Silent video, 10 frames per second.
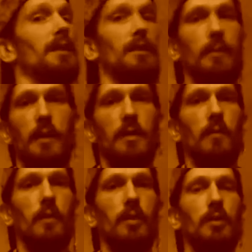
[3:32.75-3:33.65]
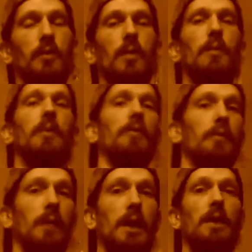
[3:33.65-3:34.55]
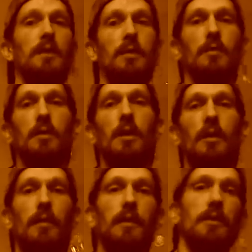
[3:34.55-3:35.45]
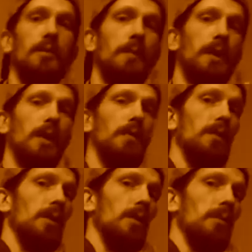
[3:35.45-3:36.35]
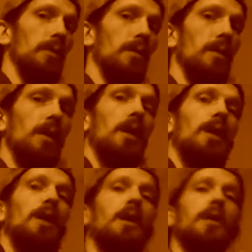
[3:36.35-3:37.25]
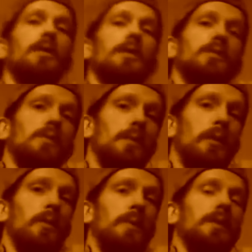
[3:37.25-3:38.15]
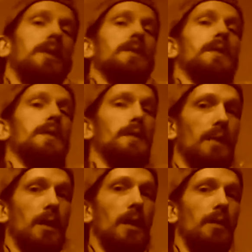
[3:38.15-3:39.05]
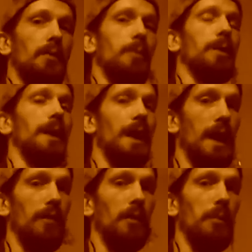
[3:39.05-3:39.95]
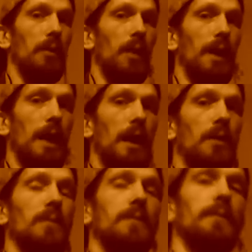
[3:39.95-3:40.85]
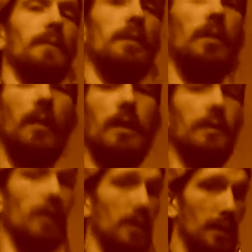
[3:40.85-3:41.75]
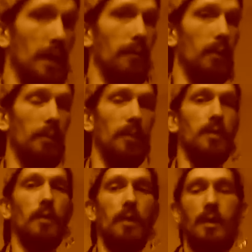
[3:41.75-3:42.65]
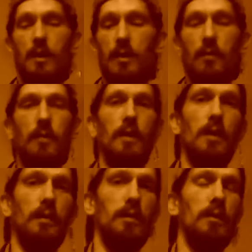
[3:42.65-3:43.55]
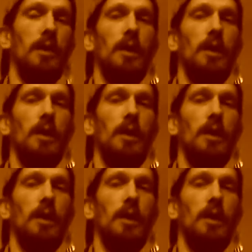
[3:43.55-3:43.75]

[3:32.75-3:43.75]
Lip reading: It depends on where you store it, but for me, this is, this is my cover garment. This is where my weapon is. This is the kind of weapon I have on me right now. Okay, it's a very safe weapon, so I like to use this,